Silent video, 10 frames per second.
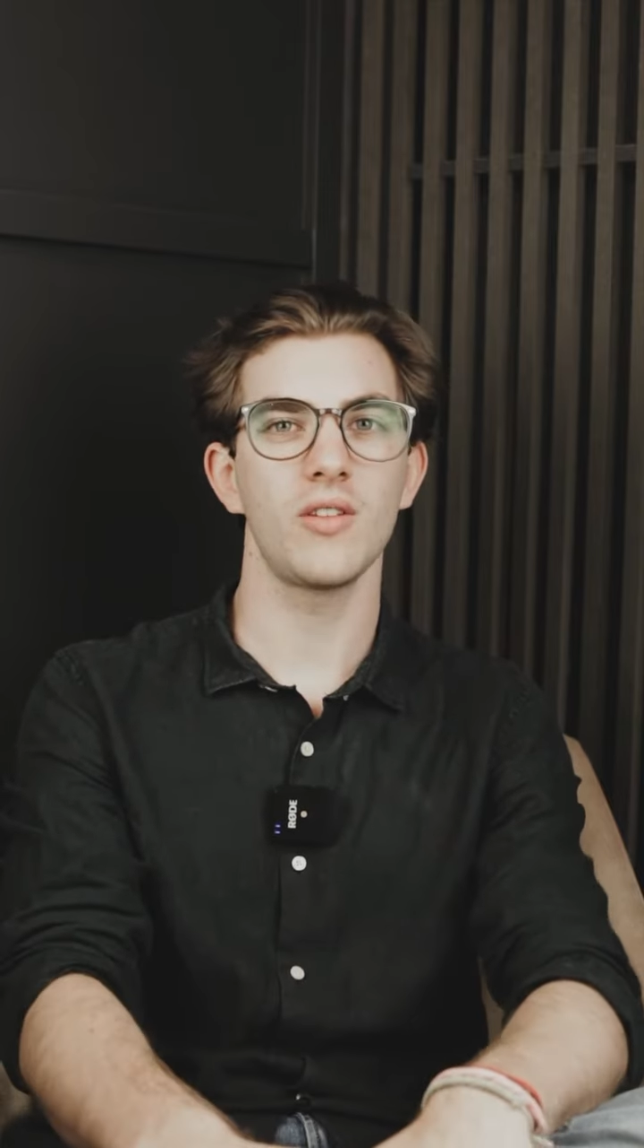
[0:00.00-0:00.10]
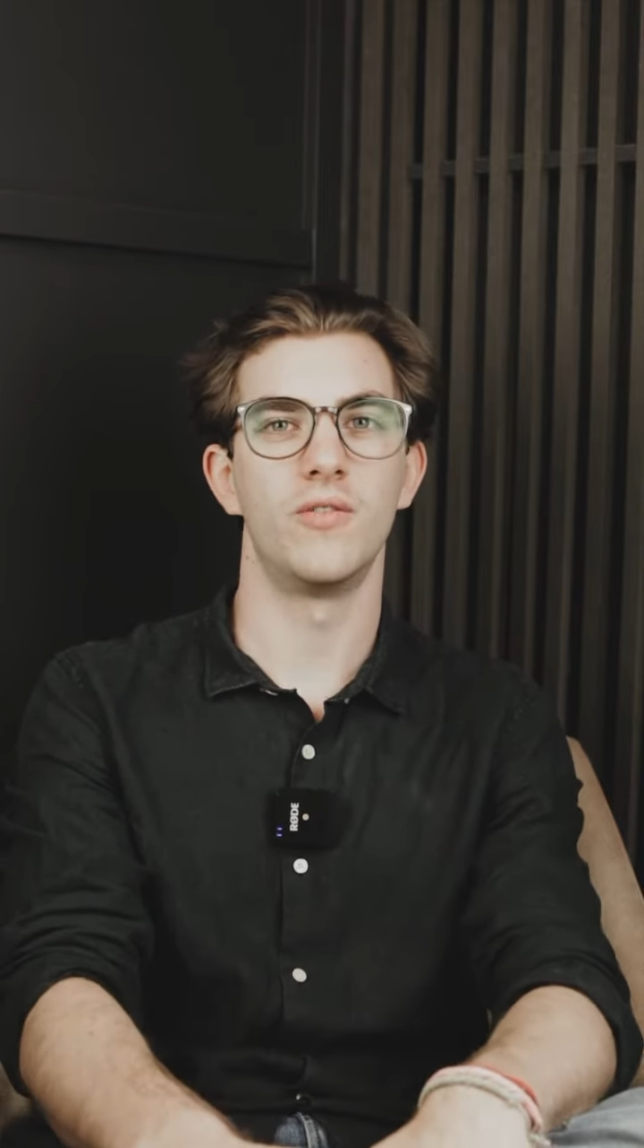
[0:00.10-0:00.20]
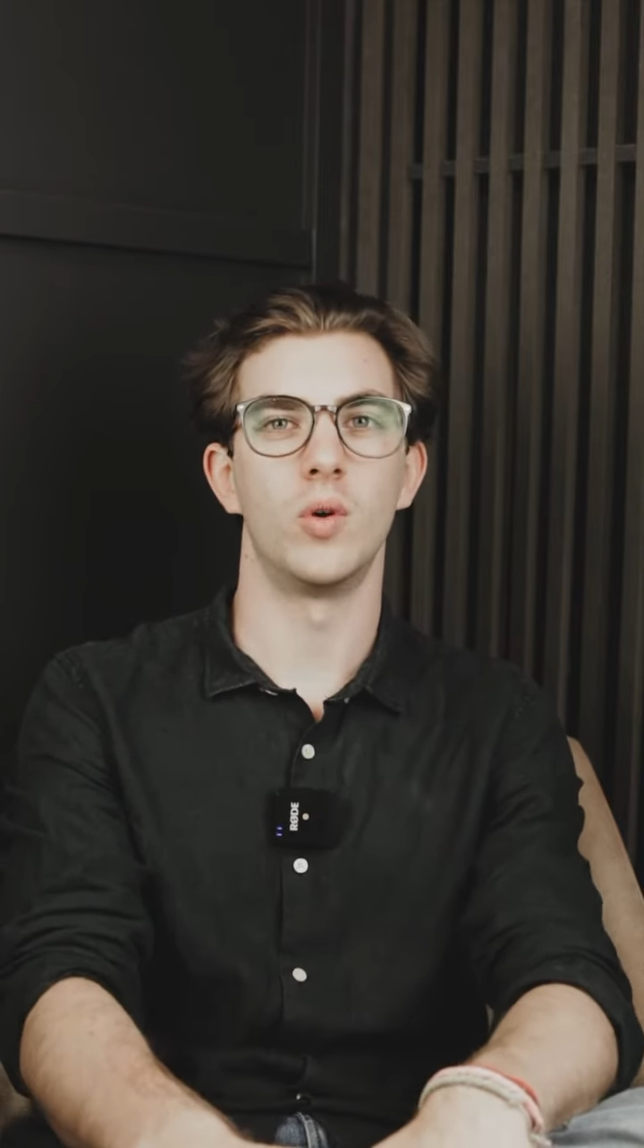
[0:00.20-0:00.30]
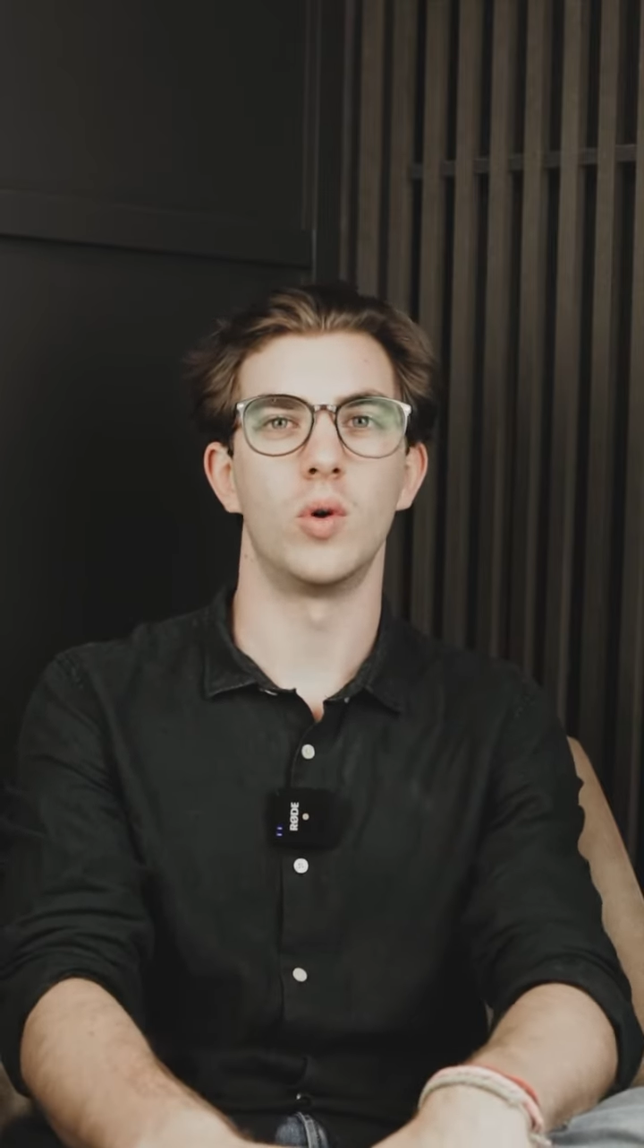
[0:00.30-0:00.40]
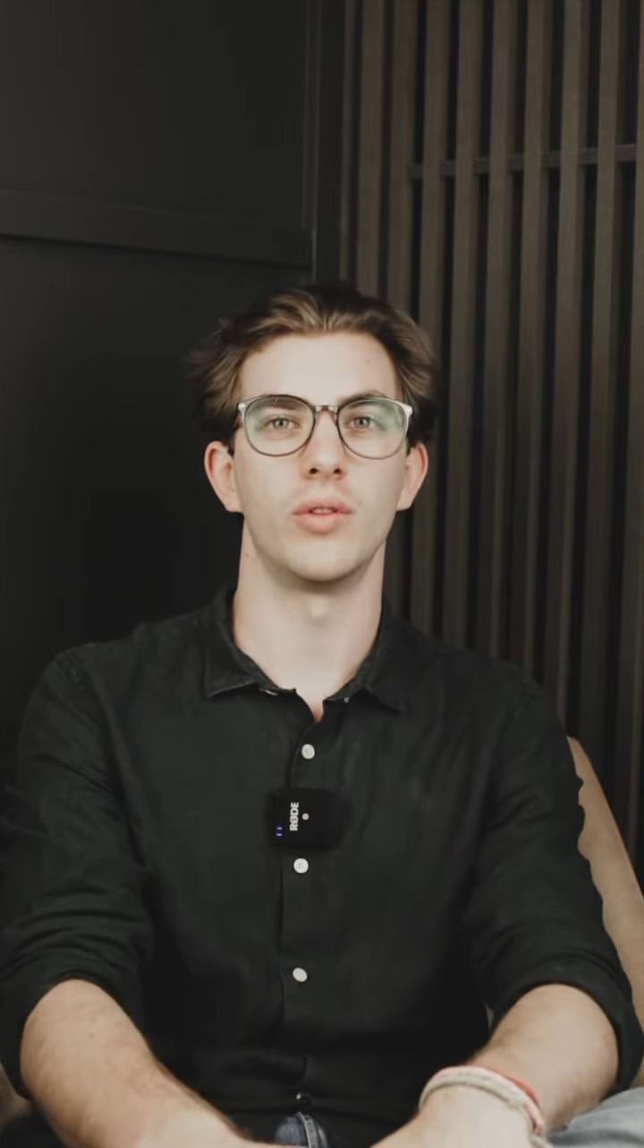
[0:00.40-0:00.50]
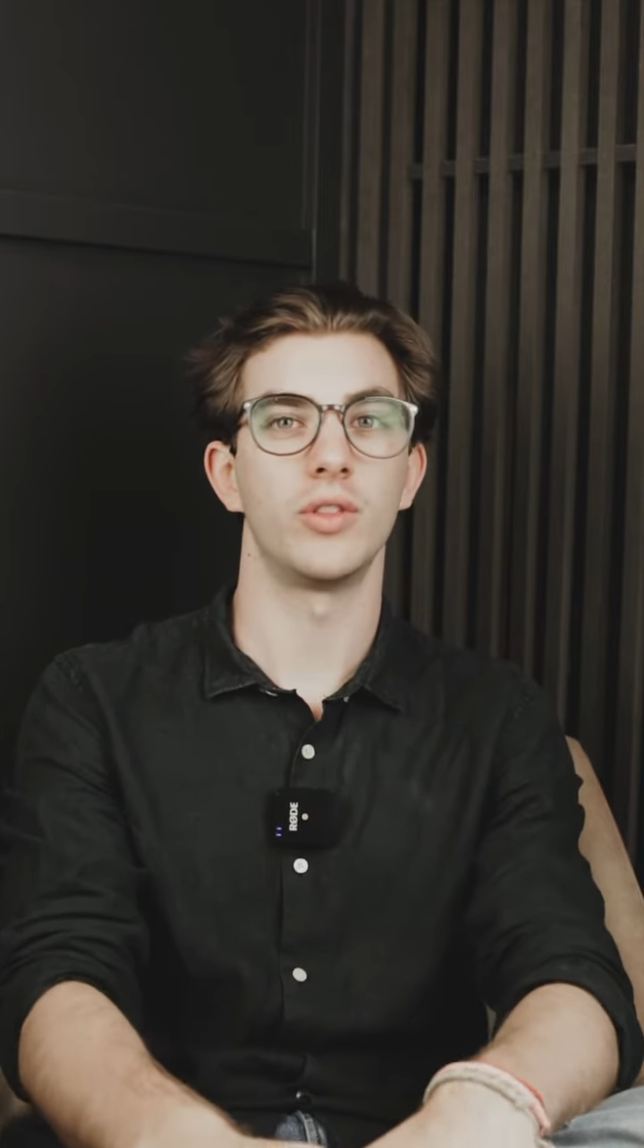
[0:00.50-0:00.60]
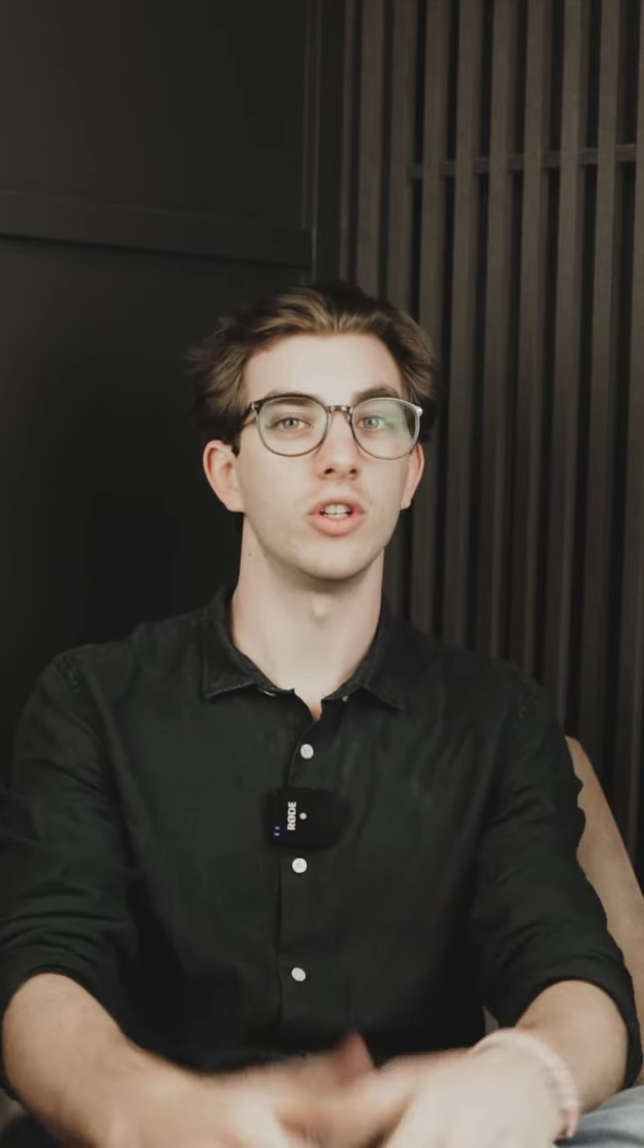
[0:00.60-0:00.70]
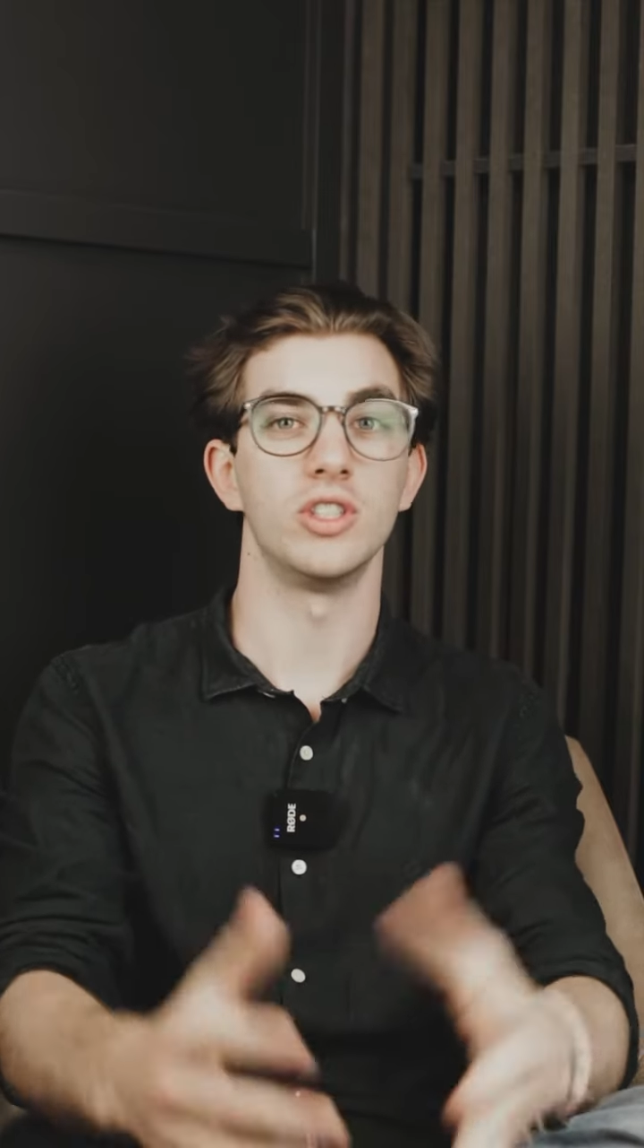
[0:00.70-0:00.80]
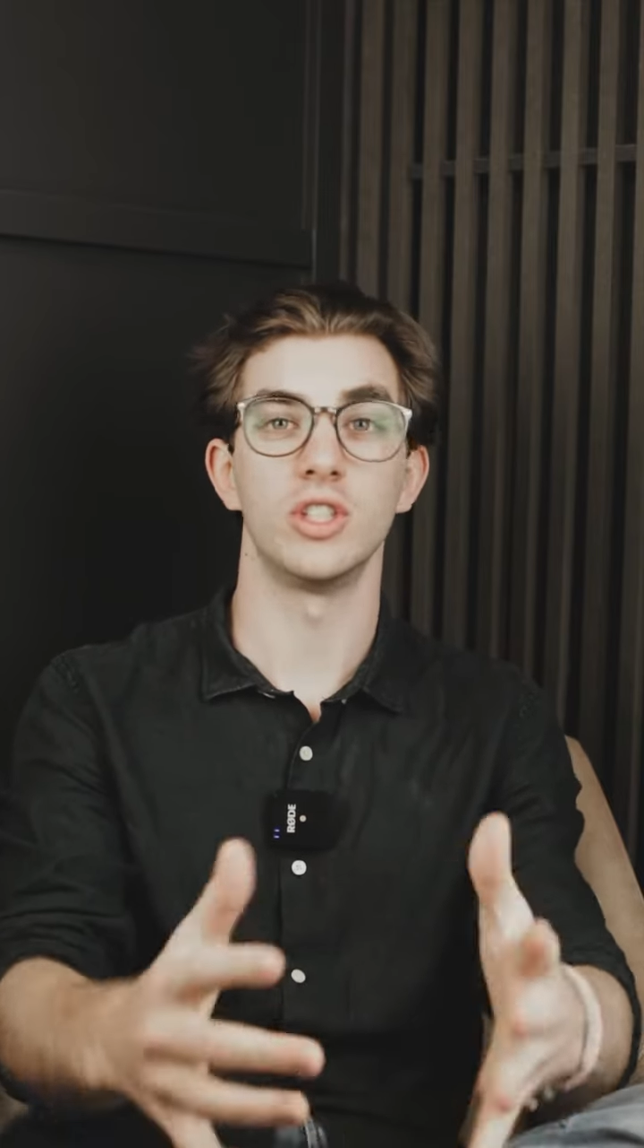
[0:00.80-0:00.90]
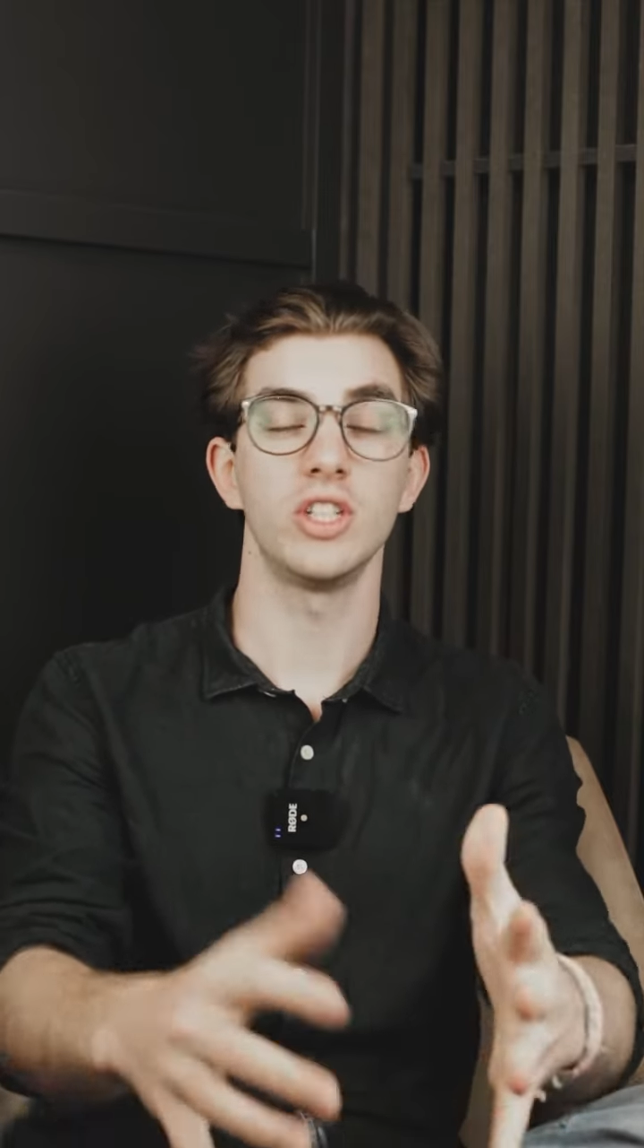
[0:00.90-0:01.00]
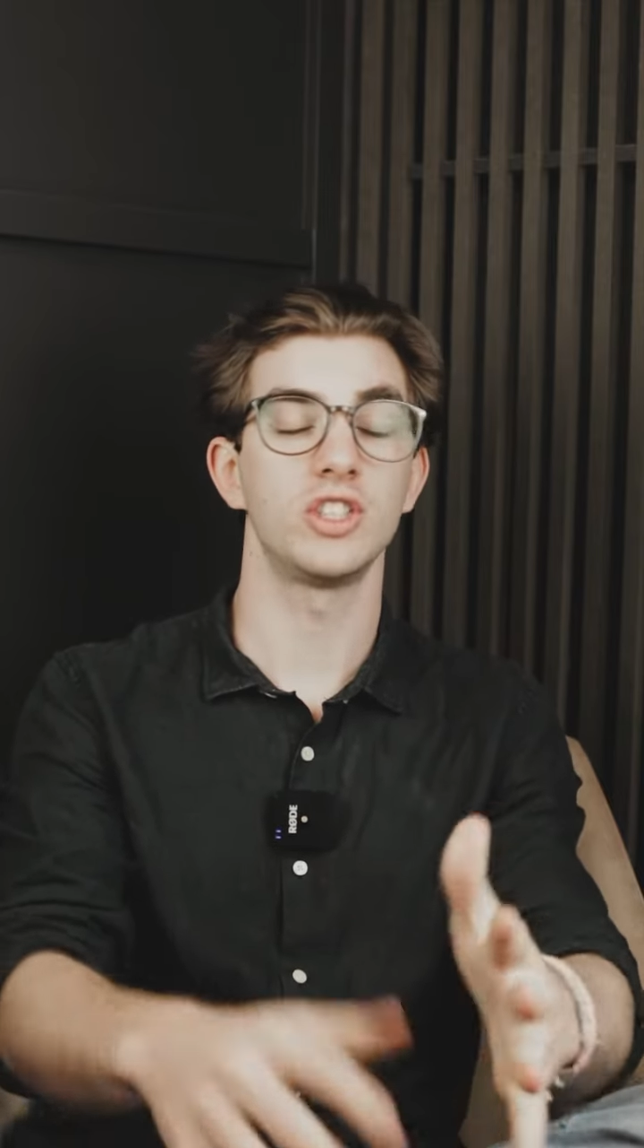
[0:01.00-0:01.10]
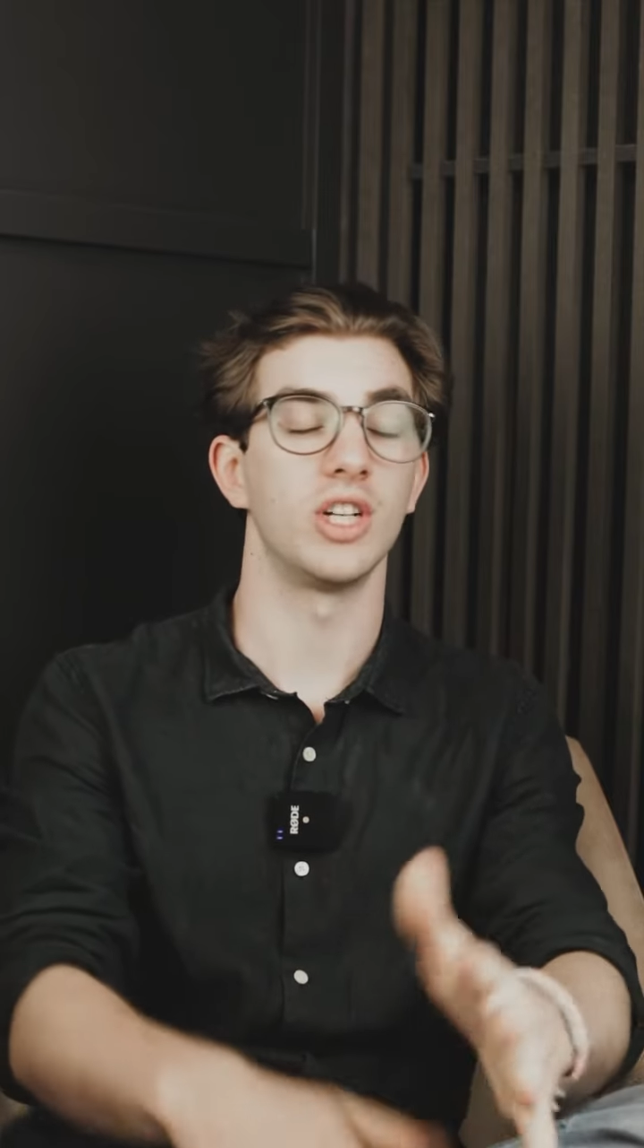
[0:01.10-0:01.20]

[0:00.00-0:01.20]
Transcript: for those search